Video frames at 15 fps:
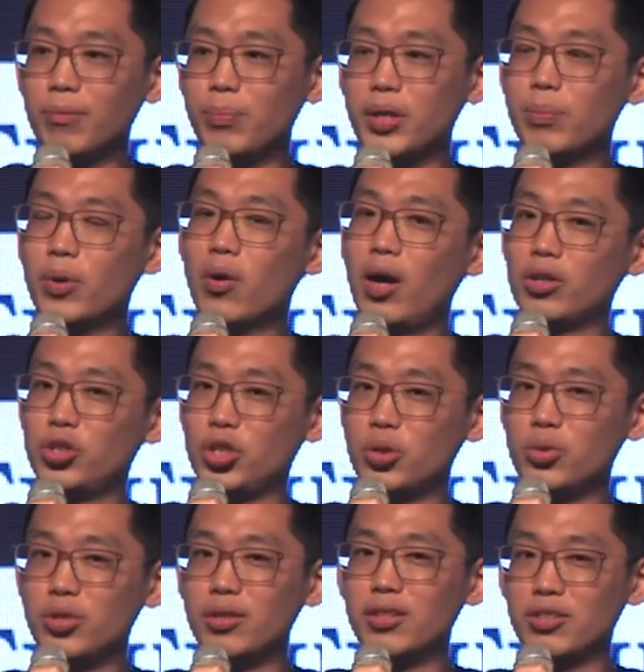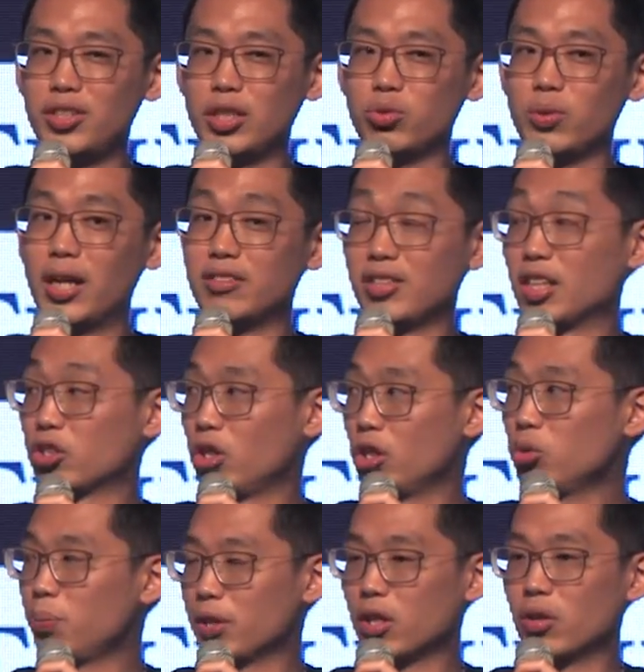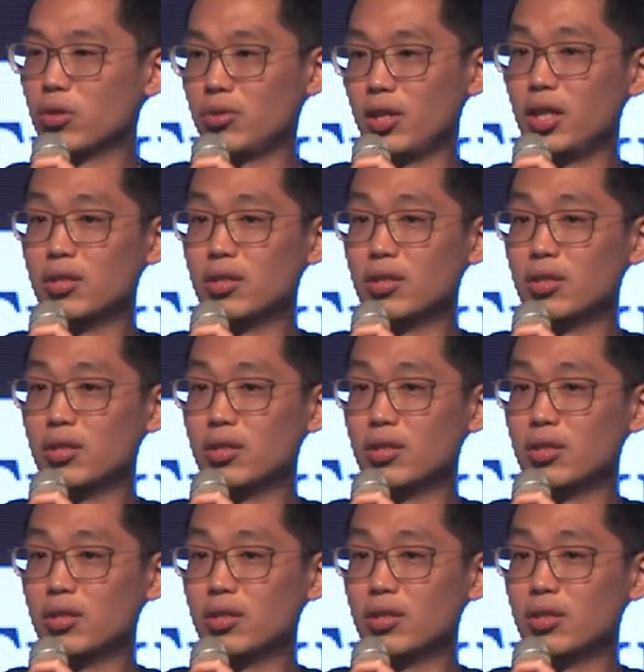people are choosing the centralized exchange, because